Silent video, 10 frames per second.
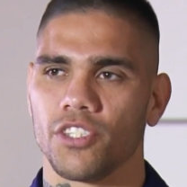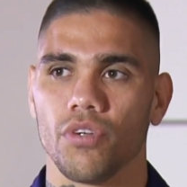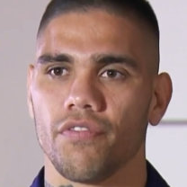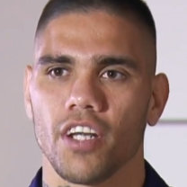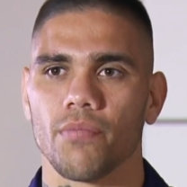he
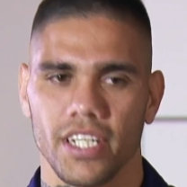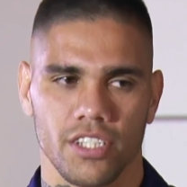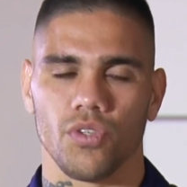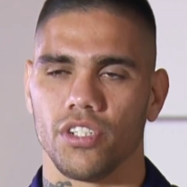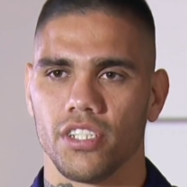stood in front of me and he
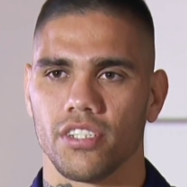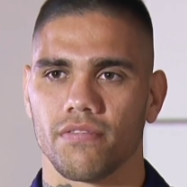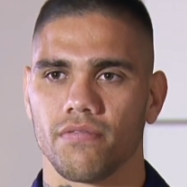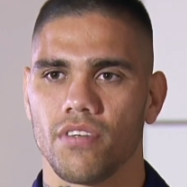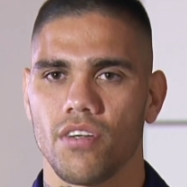sort of
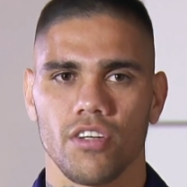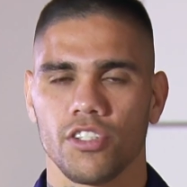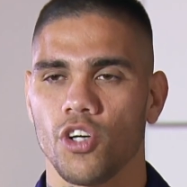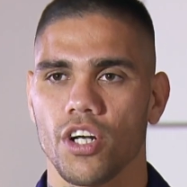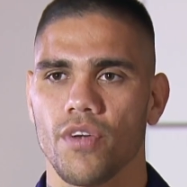just
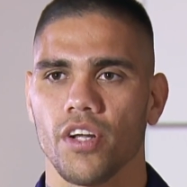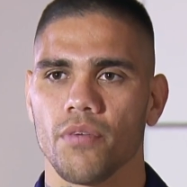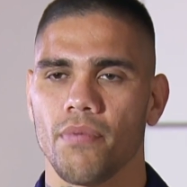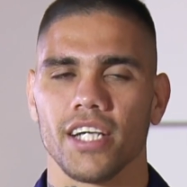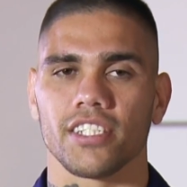tried to run off
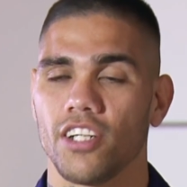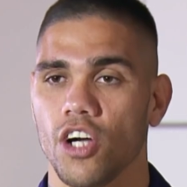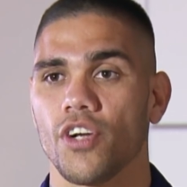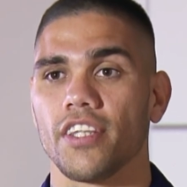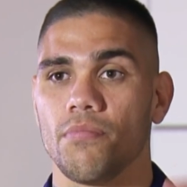the bus, and
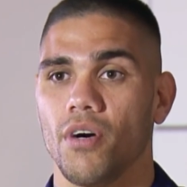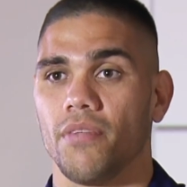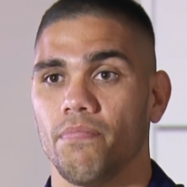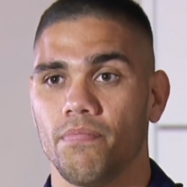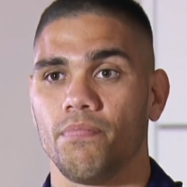I grabbed him by
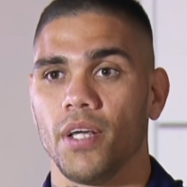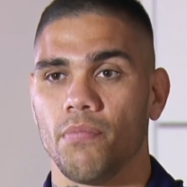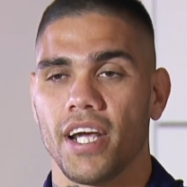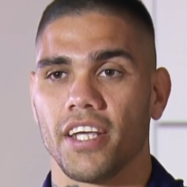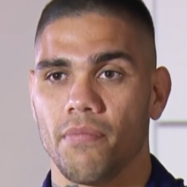the
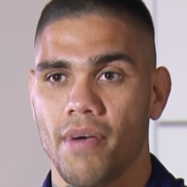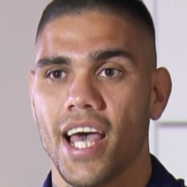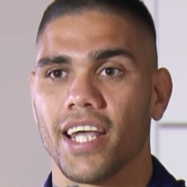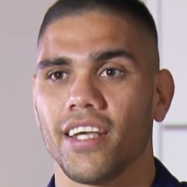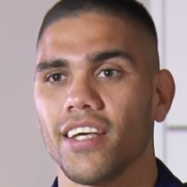back of the
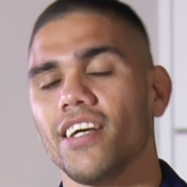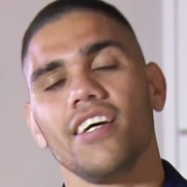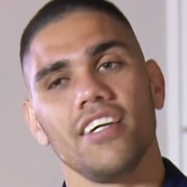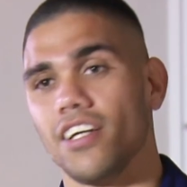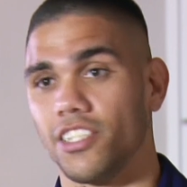bag.
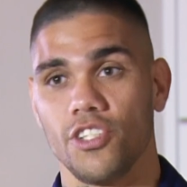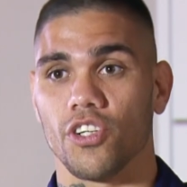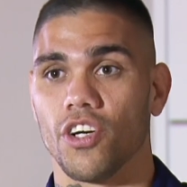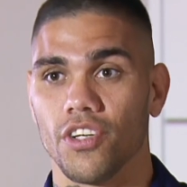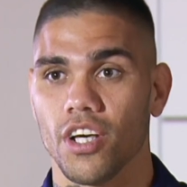And I said, "You're
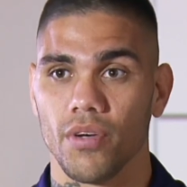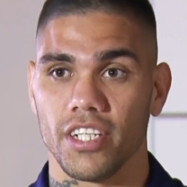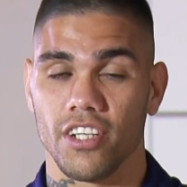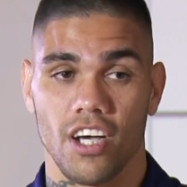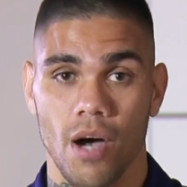not going
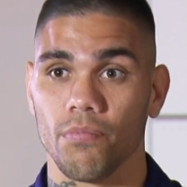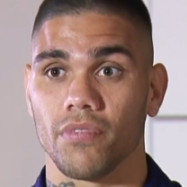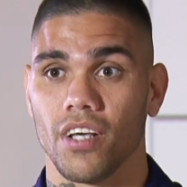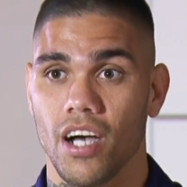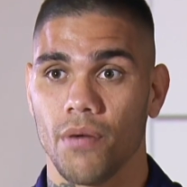nowhere.
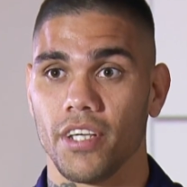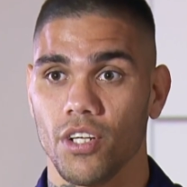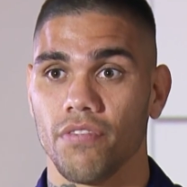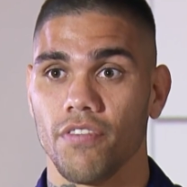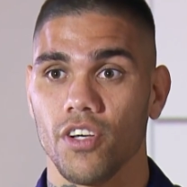I'm
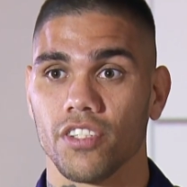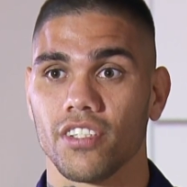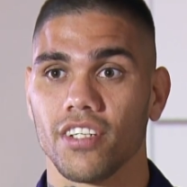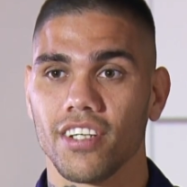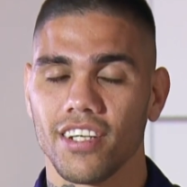getting off
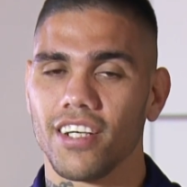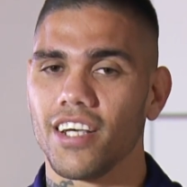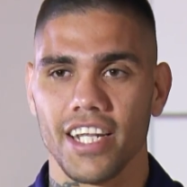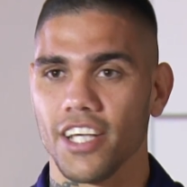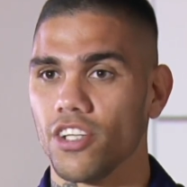first."
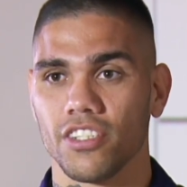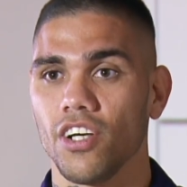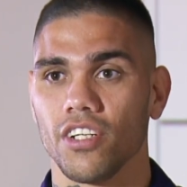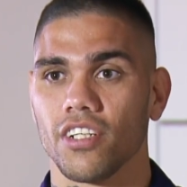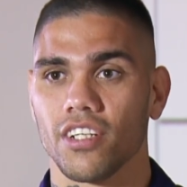And he goes,
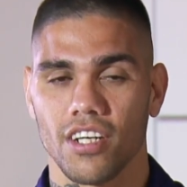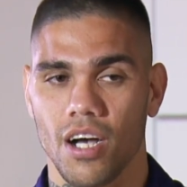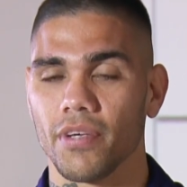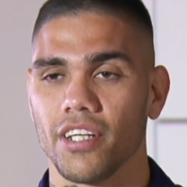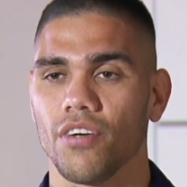"No,
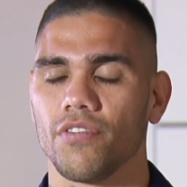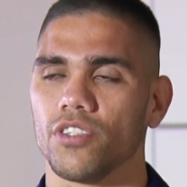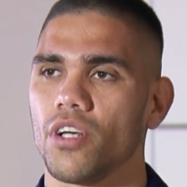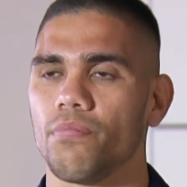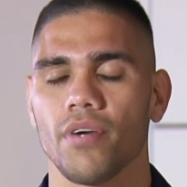I'm getting off." And I
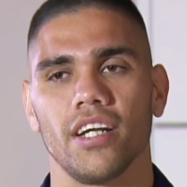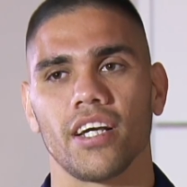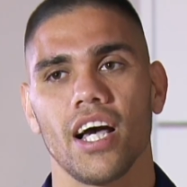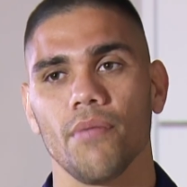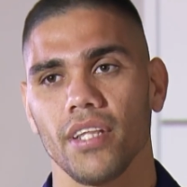was like, "Brad, I
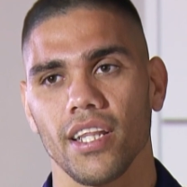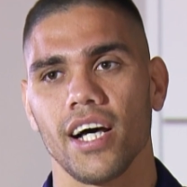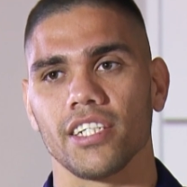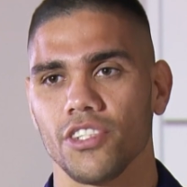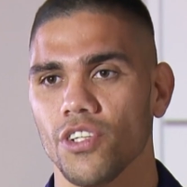can't be the
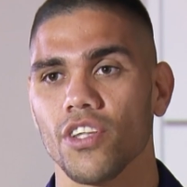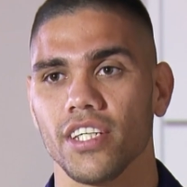last. You know